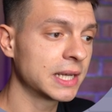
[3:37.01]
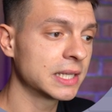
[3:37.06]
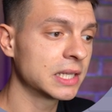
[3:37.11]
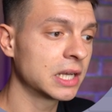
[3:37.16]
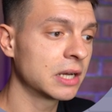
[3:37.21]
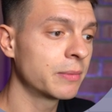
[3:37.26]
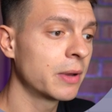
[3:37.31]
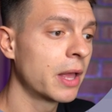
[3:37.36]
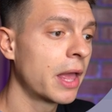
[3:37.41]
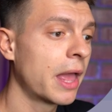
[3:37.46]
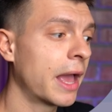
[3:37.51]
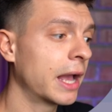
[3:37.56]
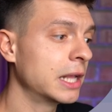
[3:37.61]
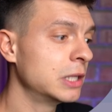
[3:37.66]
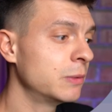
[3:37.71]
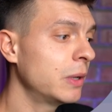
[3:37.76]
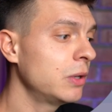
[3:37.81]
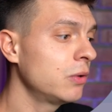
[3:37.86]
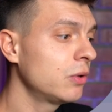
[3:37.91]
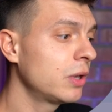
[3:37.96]
setup,
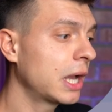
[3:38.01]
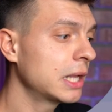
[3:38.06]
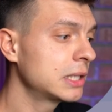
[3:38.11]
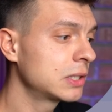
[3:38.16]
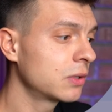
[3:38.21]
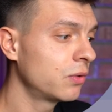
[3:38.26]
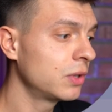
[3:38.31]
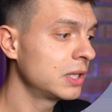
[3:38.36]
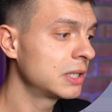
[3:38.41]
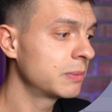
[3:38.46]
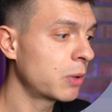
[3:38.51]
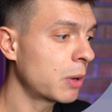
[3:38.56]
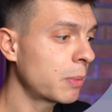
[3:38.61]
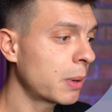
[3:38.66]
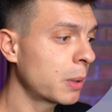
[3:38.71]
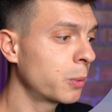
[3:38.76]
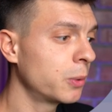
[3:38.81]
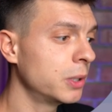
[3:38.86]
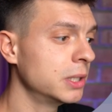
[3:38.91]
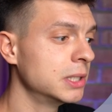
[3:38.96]
and when you get to this
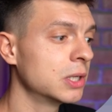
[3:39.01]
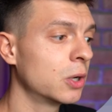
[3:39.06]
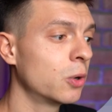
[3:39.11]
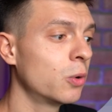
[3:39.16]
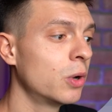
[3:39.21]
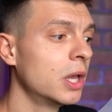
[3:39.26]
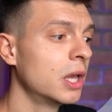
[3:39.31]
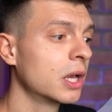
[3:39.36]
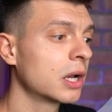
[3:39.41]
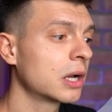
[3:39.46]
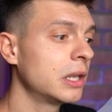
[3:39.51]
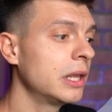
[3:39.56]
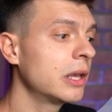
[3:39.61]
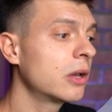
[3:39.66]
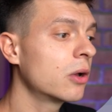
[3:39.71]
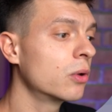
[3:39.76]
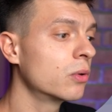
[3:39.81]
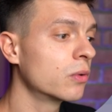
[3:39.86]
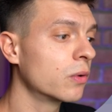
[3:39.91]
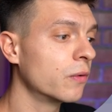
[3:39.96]
pop-up window,
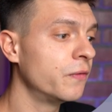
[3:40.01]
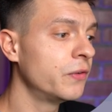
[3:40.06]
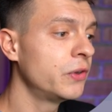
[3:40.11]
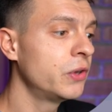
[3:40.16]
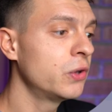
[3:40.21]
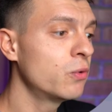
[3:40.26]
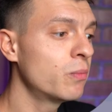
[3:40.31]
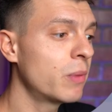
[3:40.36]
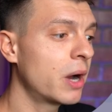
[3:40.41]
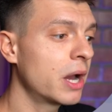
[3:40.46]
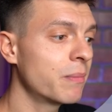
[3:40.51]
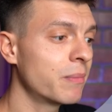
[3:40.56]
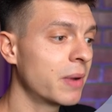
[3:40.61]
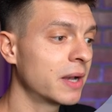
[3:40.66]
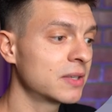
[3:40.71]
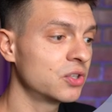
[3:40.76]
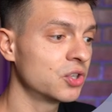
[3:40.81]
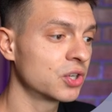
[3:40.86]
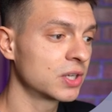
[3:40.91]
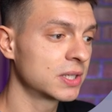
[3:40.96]
click on View My
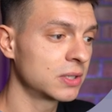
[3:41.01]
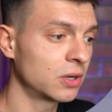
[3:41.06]
Messaging